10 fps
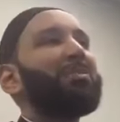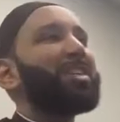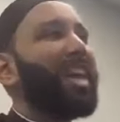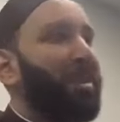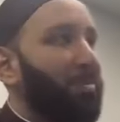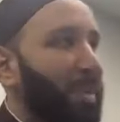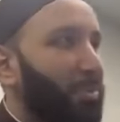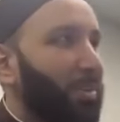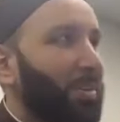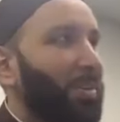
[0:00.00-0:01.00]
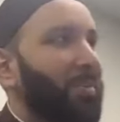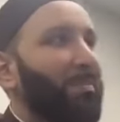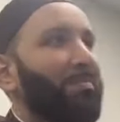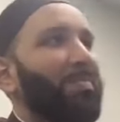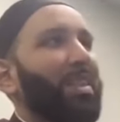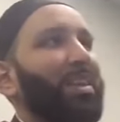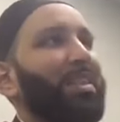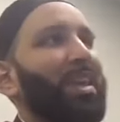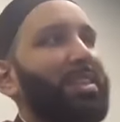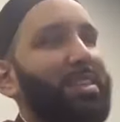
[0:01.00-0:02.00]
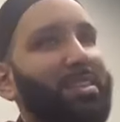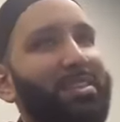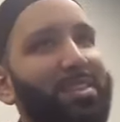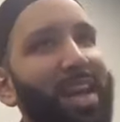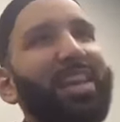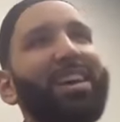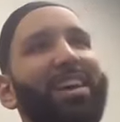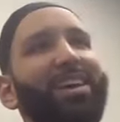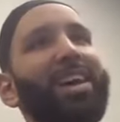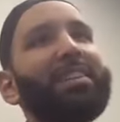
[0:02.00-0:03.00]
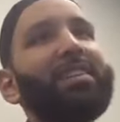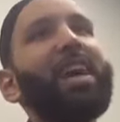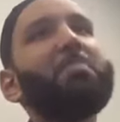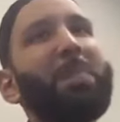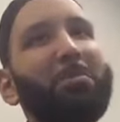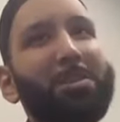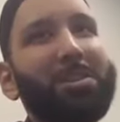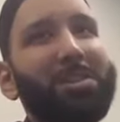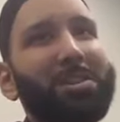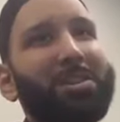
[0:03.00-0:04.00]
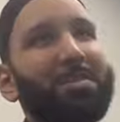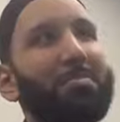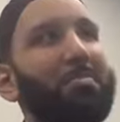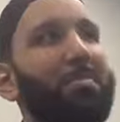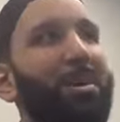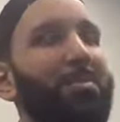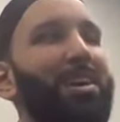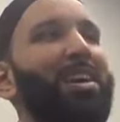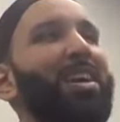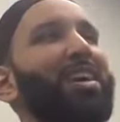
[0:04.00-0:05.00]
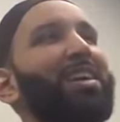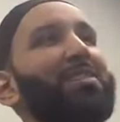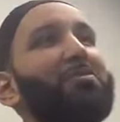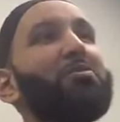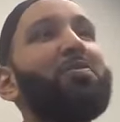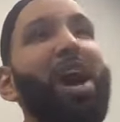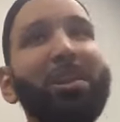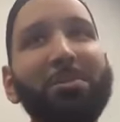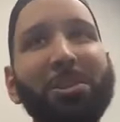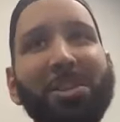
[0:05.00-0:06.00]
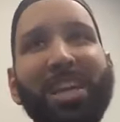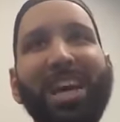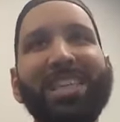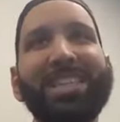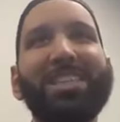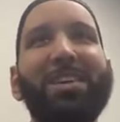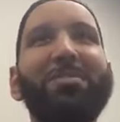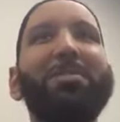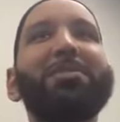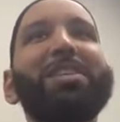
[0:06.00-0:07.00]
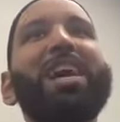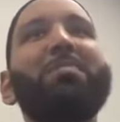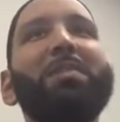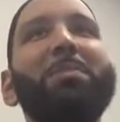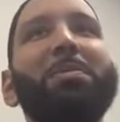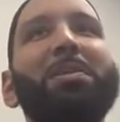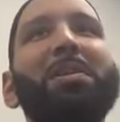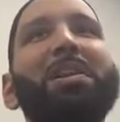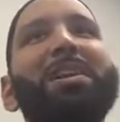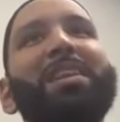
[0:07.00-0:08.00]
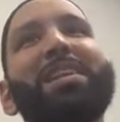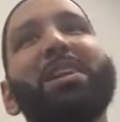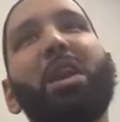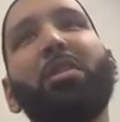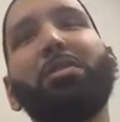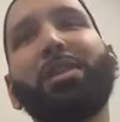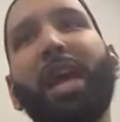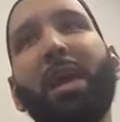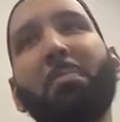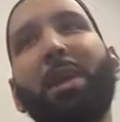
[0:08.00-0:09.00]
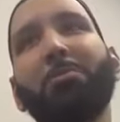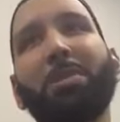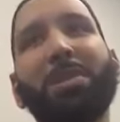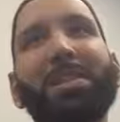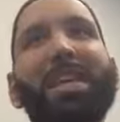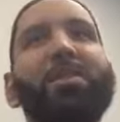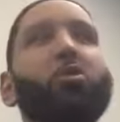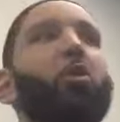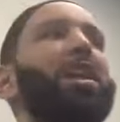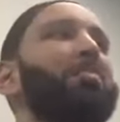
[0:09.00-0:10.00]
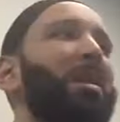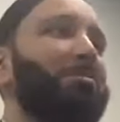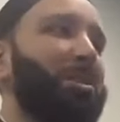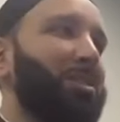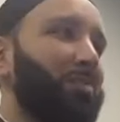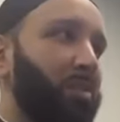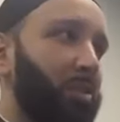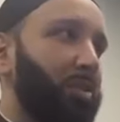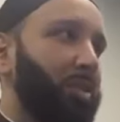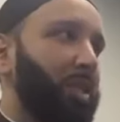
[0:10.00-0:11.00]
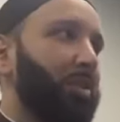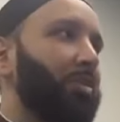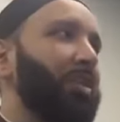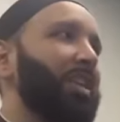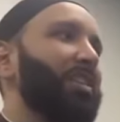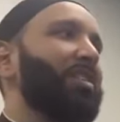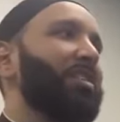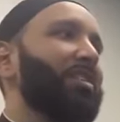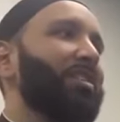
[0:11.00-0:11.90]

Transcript: were 10 people, that's 10 qirat, 10 mountains. All right? And if you followed the janazas of those 10 people, that's another 10 mountains. That's 20 mountains of Uhud and good deeds.